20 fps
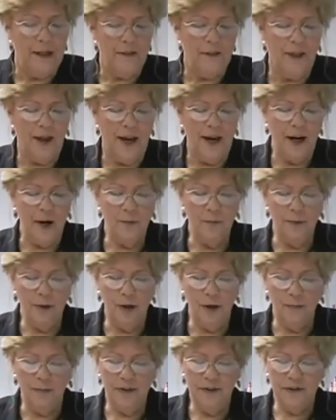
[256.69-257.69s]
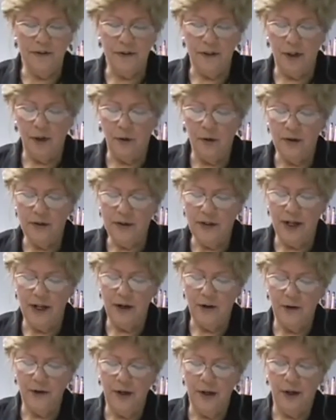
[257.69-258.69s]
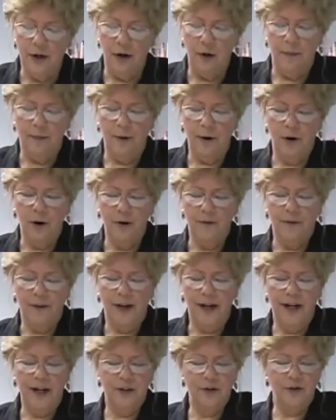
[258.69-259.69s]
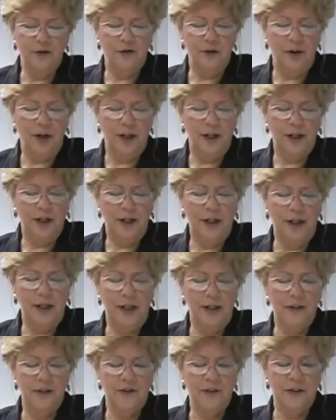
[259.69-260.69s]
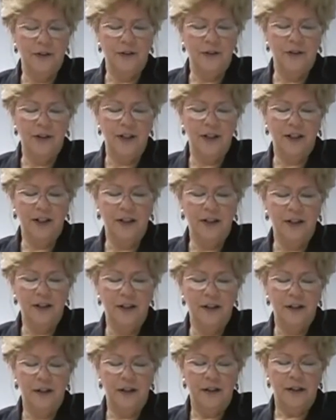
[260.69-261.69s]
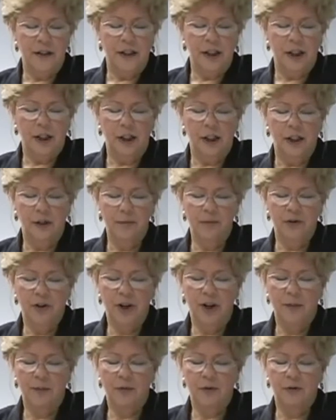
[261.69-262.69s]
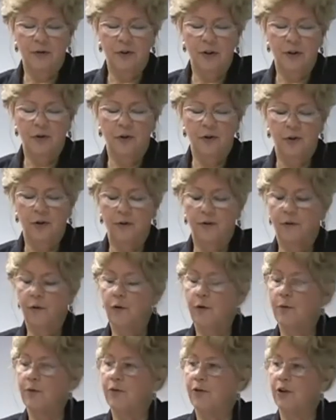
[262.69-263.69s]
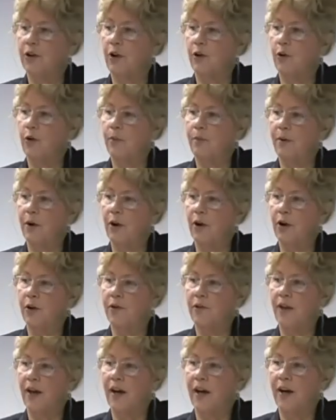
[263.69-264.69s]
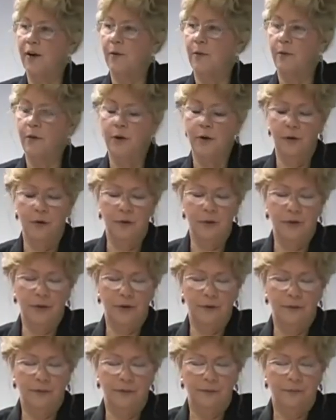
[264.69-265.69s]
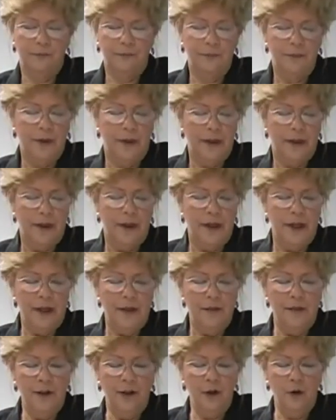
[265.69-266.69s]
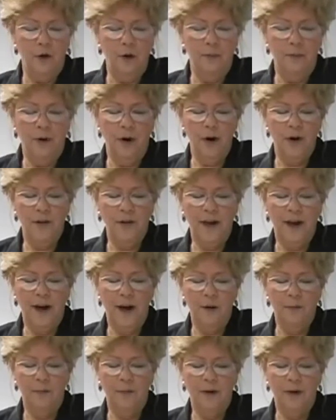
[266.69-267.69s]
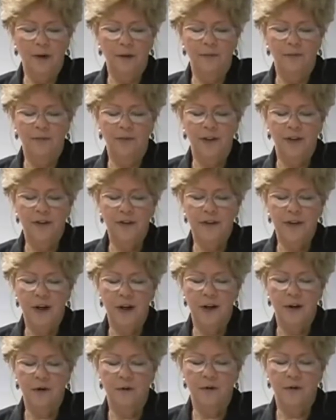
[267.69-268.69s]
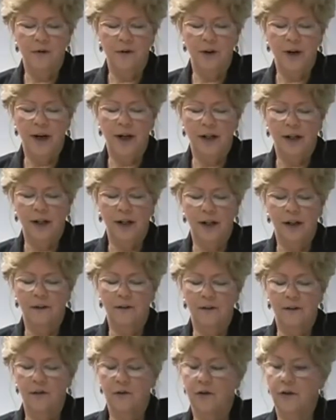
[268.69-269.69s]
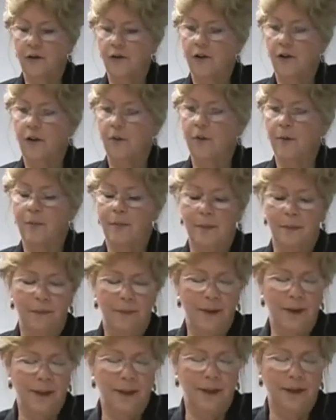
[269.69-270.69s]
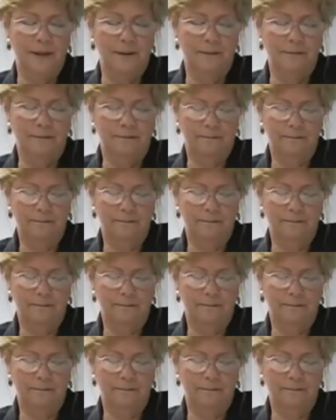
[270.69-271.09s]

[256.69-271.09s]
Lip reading: The hair bulb is the lowest area or part of a hair strand. It is the thickened, club-shaped structure that forms the lower part of the hair root. The lower part of the hair bulb fits over and covers the dermal papilla.